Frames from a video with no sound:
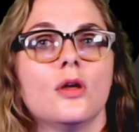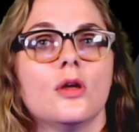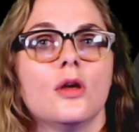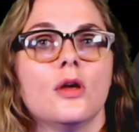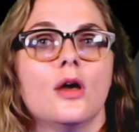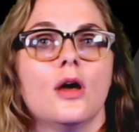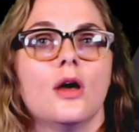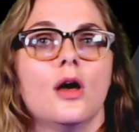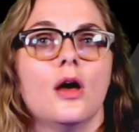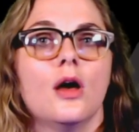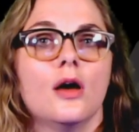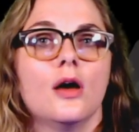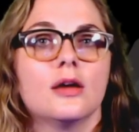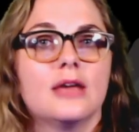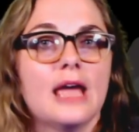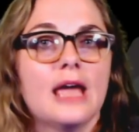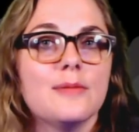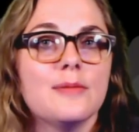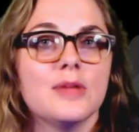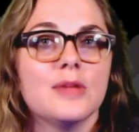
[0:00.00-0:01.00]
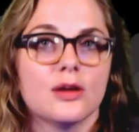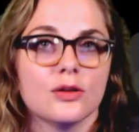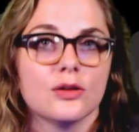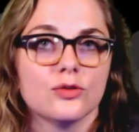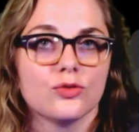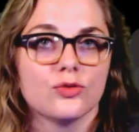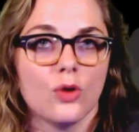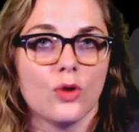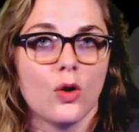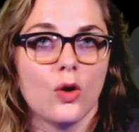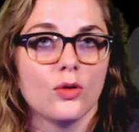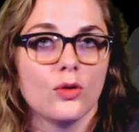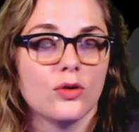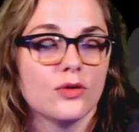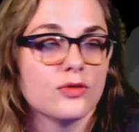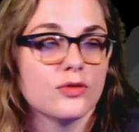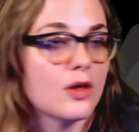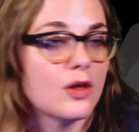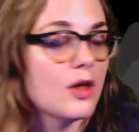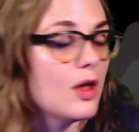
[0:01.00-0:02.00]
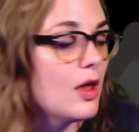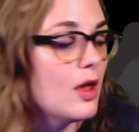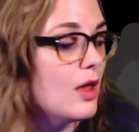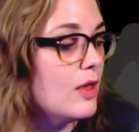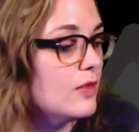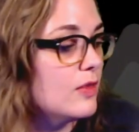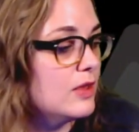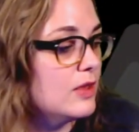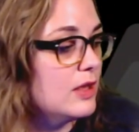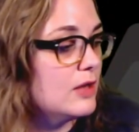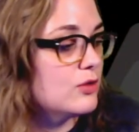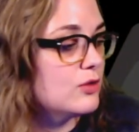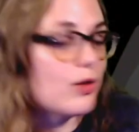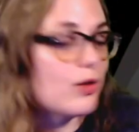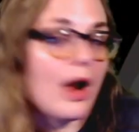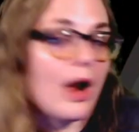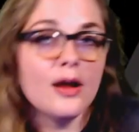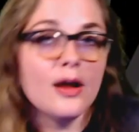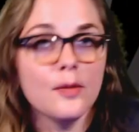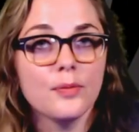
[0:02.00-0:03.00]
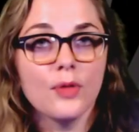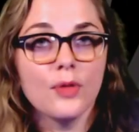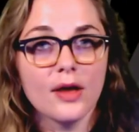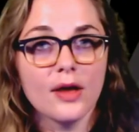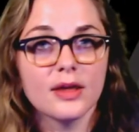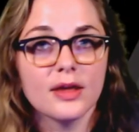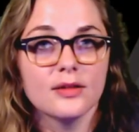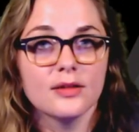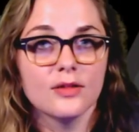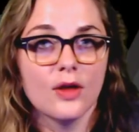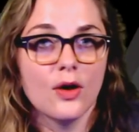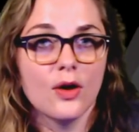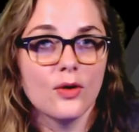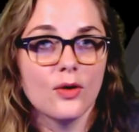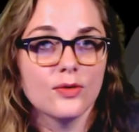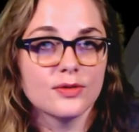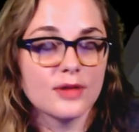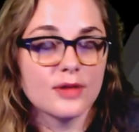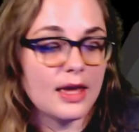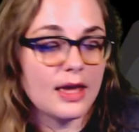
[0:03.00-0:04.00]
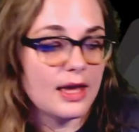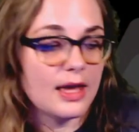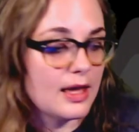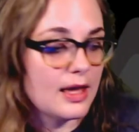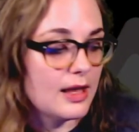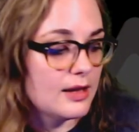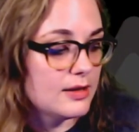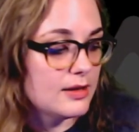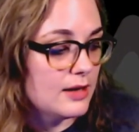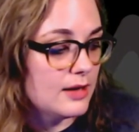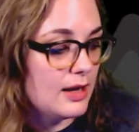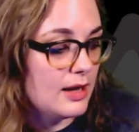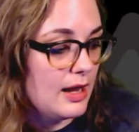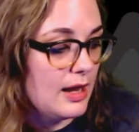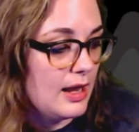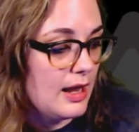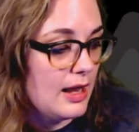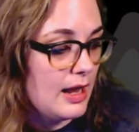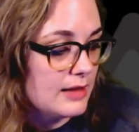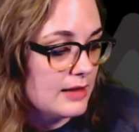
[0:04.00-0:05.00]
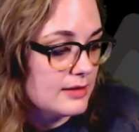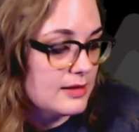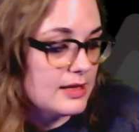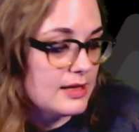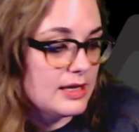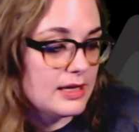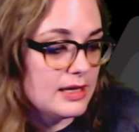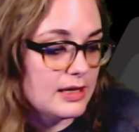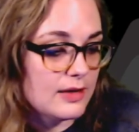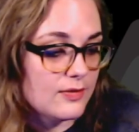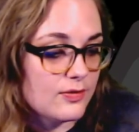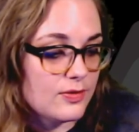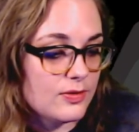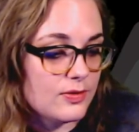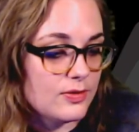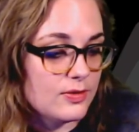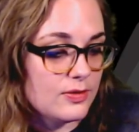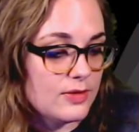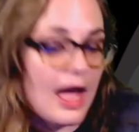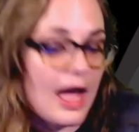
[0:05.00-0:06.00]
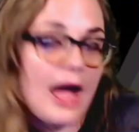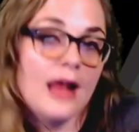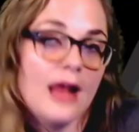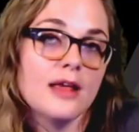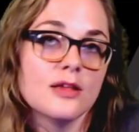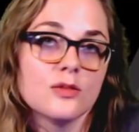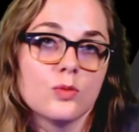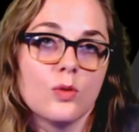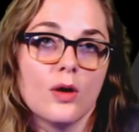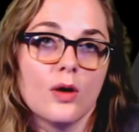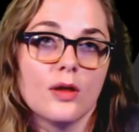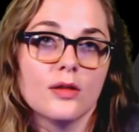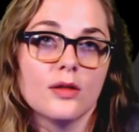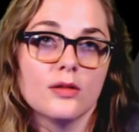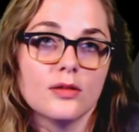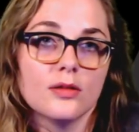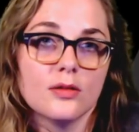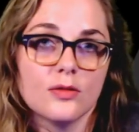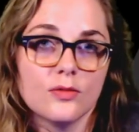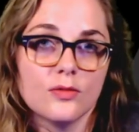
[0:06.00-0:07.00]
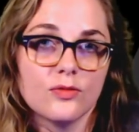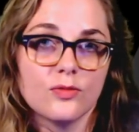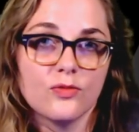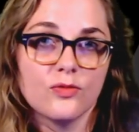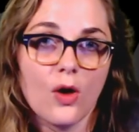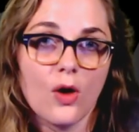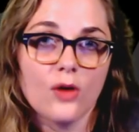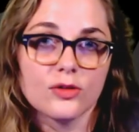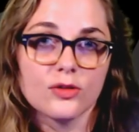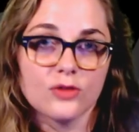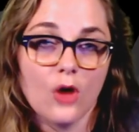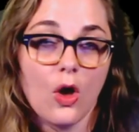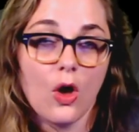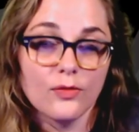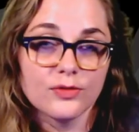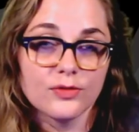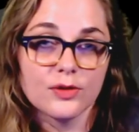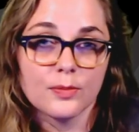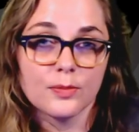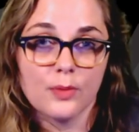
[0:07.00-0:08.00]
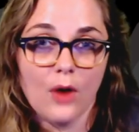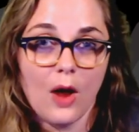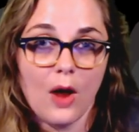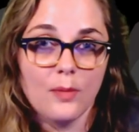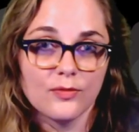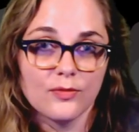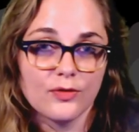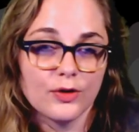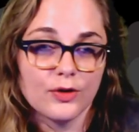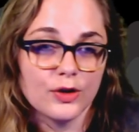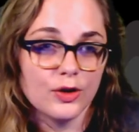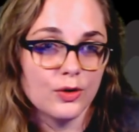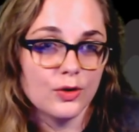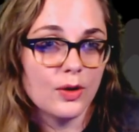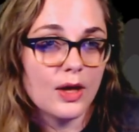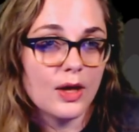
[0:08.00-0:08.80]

uh, gaming controllers, then try unplugging those and and seeing if that is what solves the problem for you.